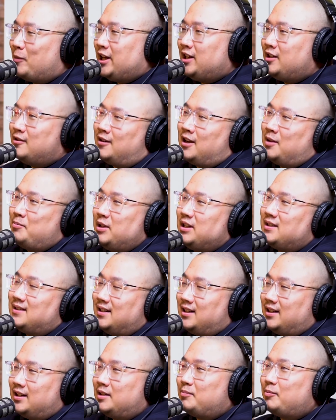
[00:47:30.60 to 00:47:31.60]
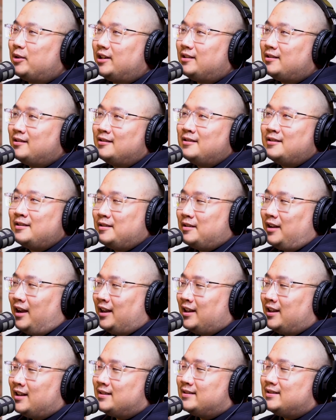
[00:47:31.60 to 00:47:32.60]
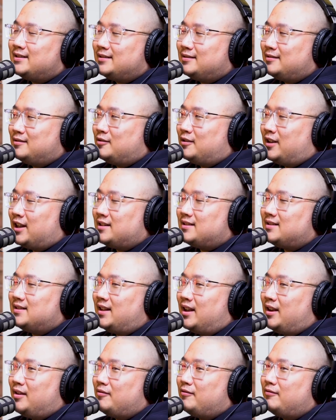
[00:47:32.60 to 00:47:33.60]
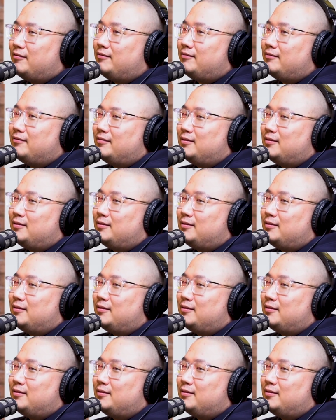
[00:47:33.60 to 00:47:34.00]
no money you can't be a sneakerhead, but I guess you can save.